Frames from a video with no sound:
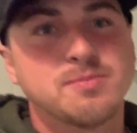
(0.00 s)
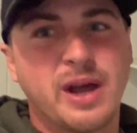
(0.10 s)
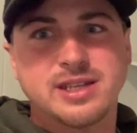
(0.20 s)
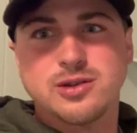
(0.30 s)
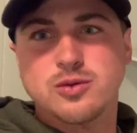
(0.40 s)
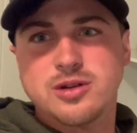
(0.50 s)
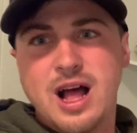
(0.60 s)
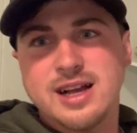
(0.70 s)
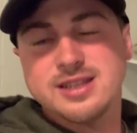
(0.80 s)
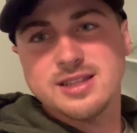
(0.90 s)
Bison were
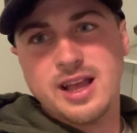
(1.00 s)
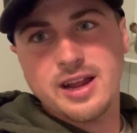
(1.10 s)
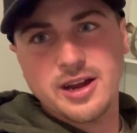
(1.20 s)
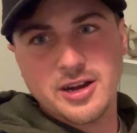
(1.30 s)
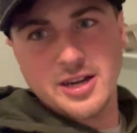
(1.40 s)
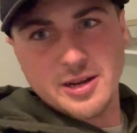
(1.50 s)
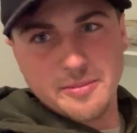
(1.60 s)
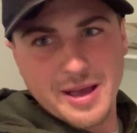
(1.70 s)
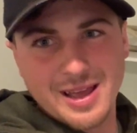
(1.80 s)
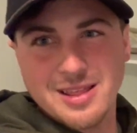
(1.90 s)
last in that area
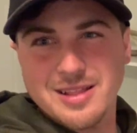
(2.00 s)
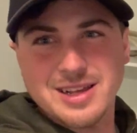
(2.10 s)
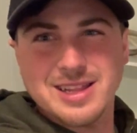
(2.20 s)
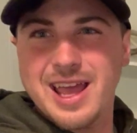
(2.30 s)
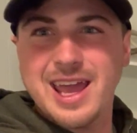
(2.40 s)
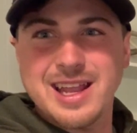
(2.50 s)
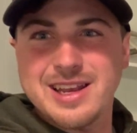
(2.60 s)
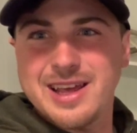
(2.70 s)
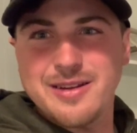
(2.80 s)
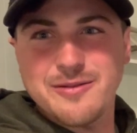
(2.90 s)
back in like the
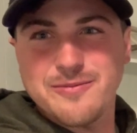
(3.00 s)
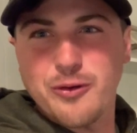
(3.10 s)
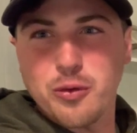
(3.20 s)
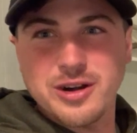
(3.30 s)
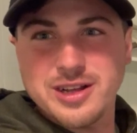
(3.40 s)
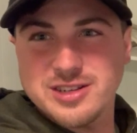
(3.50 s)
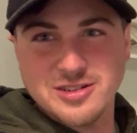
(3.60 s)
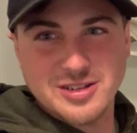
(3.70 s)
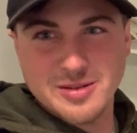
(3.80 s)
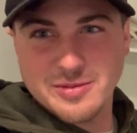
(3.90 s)
1840s
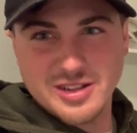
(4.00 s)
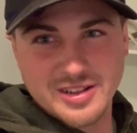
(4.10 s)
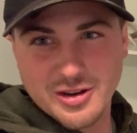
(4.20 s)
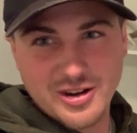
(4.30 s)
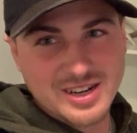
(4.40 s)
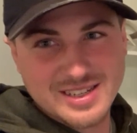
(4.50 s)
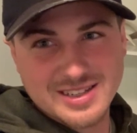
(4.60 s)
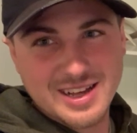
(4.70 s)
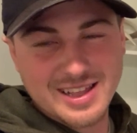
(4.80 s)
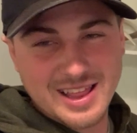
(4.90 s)
or something
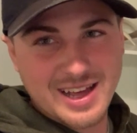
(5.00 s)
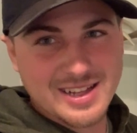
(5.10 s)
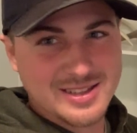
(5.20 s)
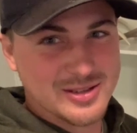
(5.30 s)
crazy like that.